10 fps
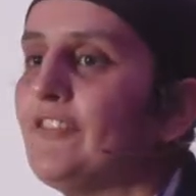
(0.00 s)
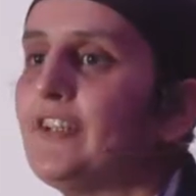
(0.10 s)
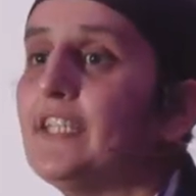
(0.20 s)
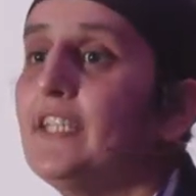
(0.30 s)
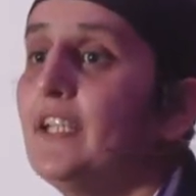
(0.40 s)
of
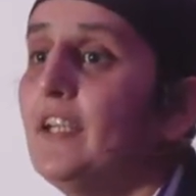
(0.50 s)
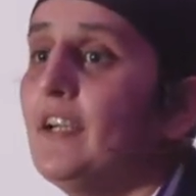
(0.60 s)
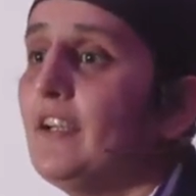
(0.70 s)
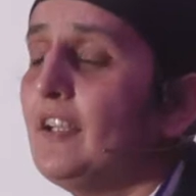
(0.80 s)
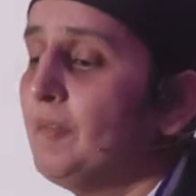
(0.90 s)
that and
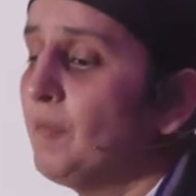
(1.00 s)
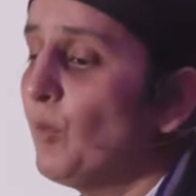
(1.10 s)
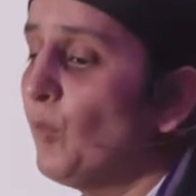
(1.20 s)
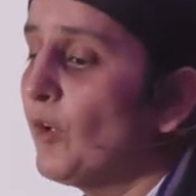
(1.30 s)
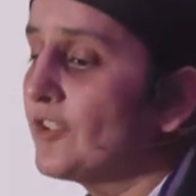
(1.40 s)
scares the
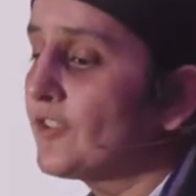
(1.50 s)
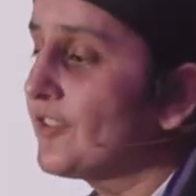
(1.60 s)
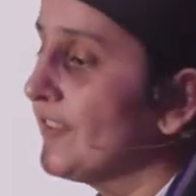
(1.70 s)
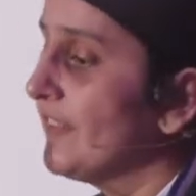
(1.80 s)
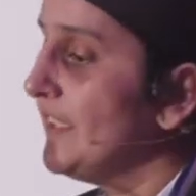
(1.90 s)
bejesus
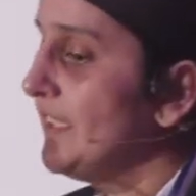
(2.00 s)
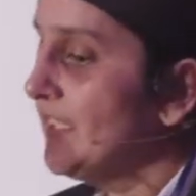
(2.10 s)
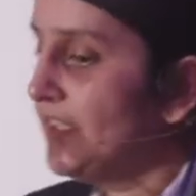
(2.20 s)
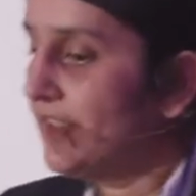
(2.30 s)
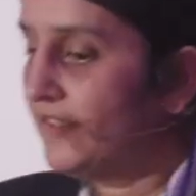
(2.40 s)
out of you for
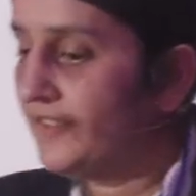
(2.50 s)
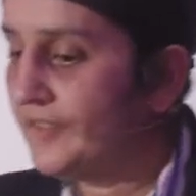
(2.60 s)
a few minutes.